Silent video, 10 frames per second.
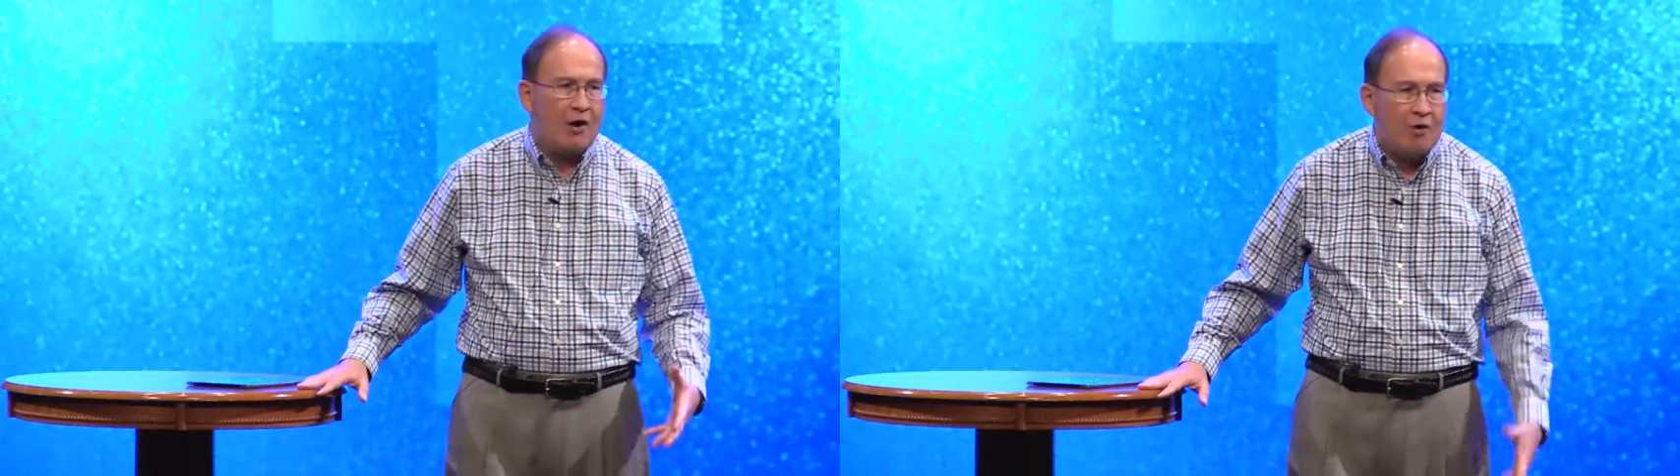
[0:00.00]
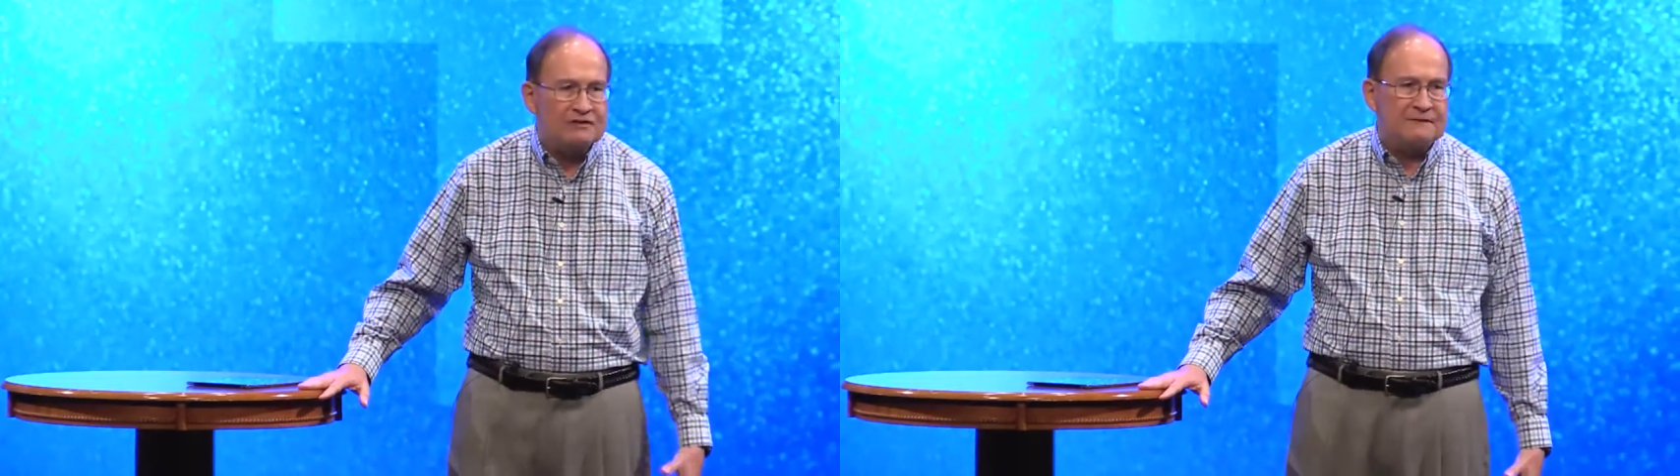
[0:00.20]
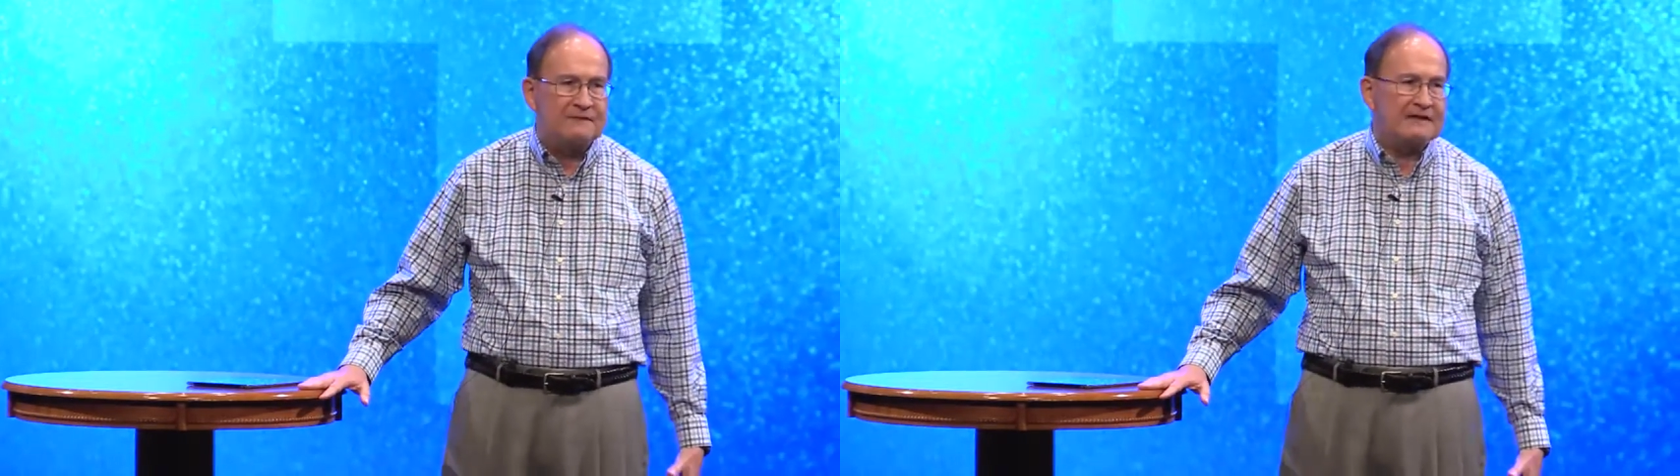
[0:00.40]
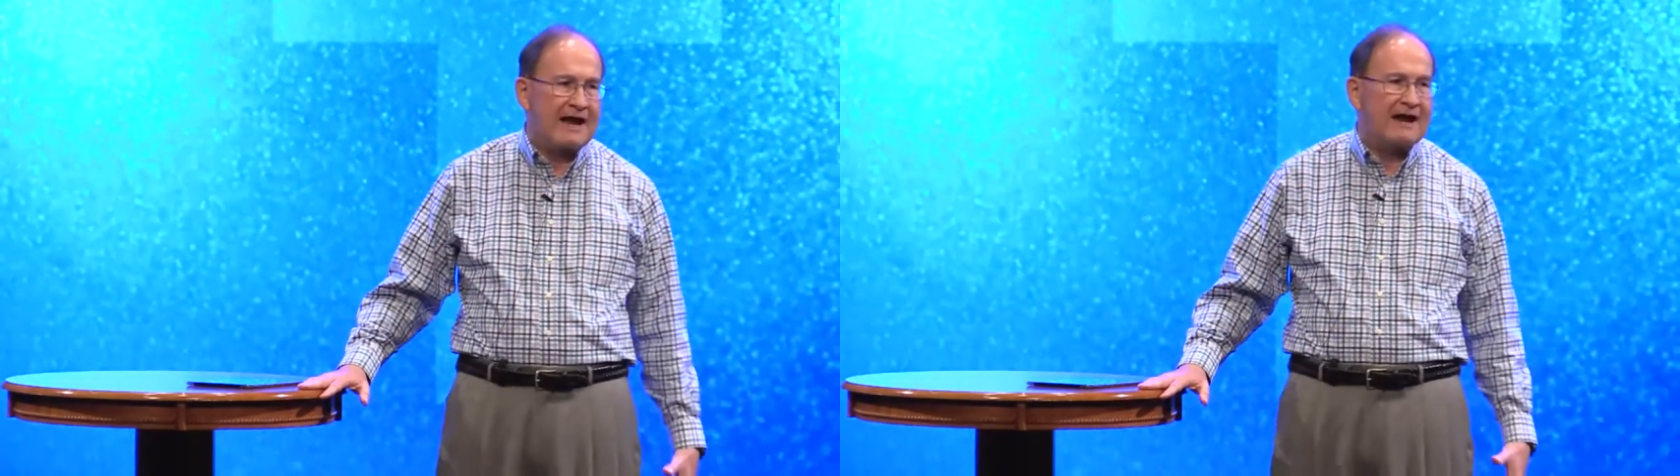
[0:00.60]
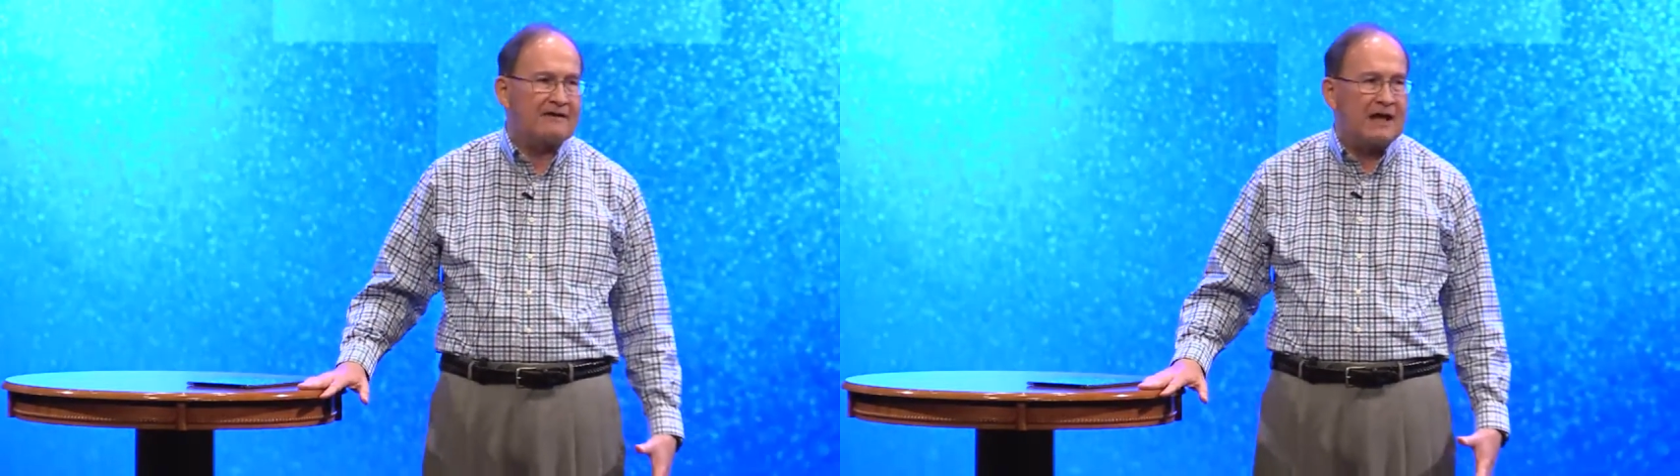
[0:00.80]
whole different
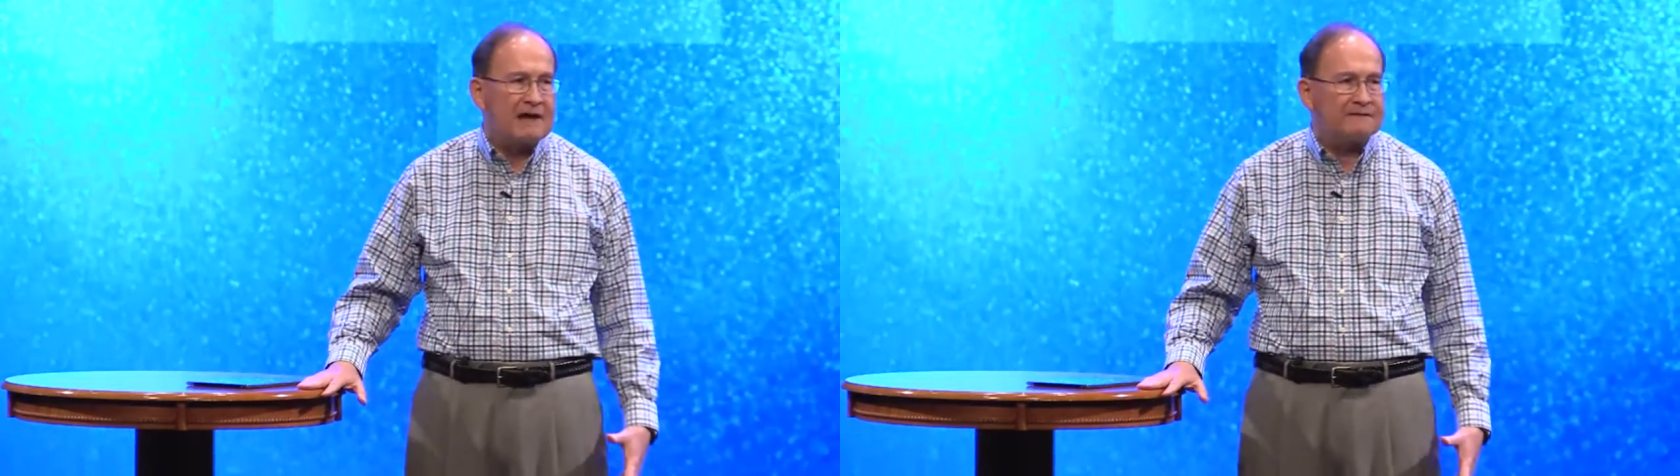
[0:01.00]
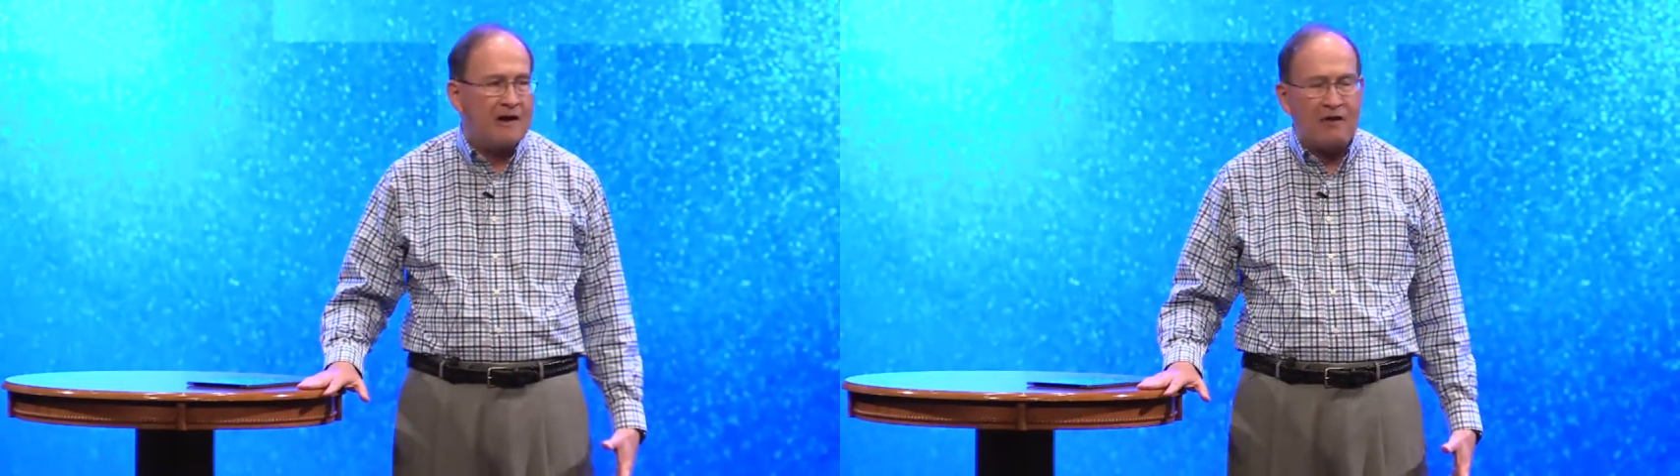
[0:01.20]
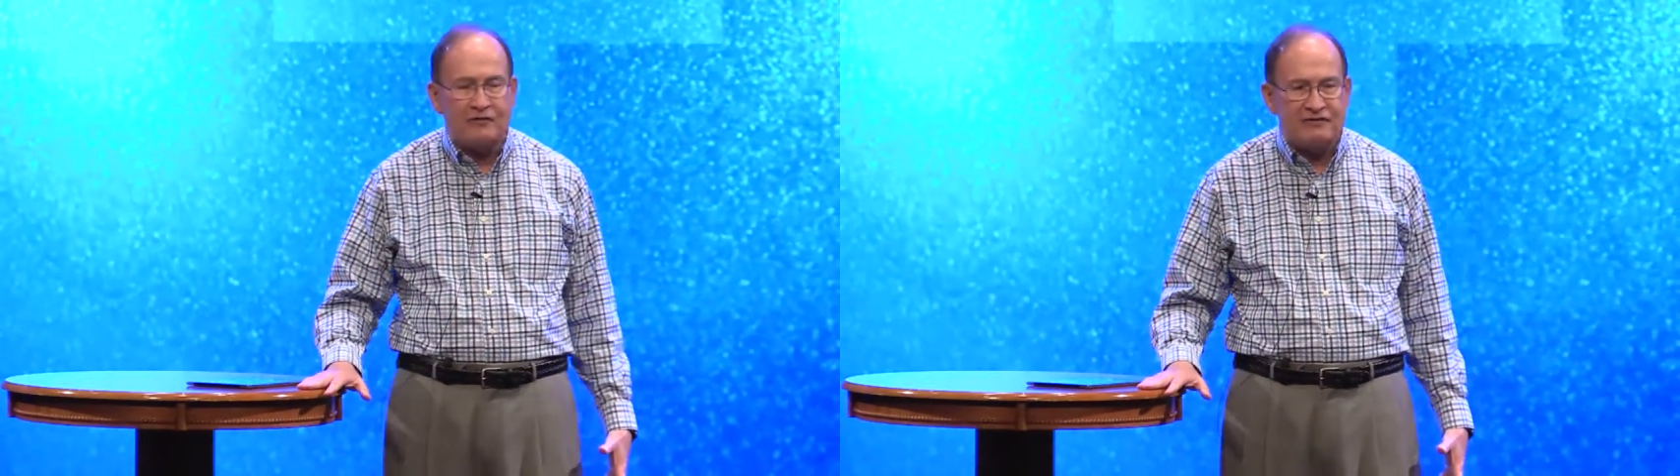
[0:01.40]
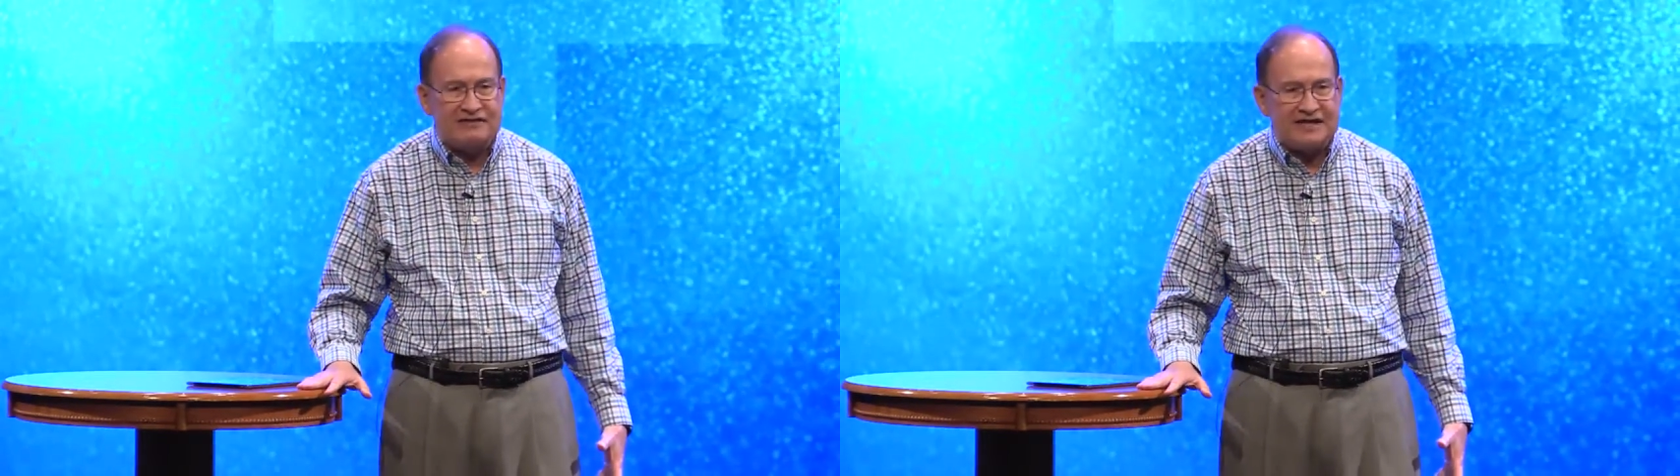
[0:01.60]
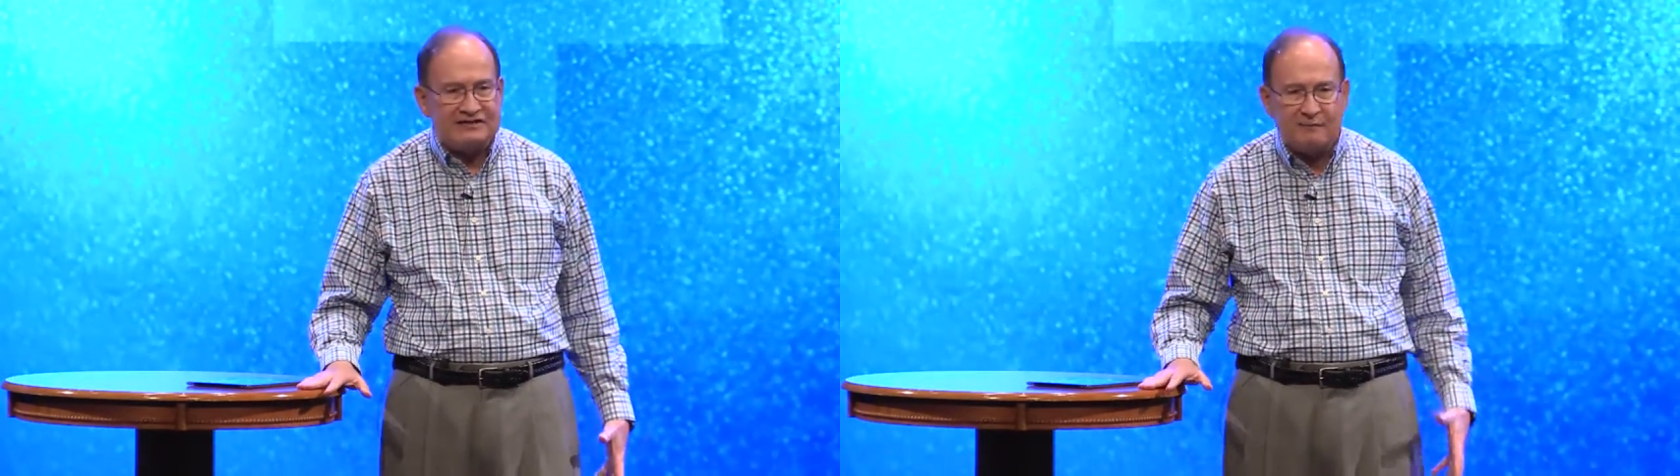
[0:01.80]
kind of life following your teaching?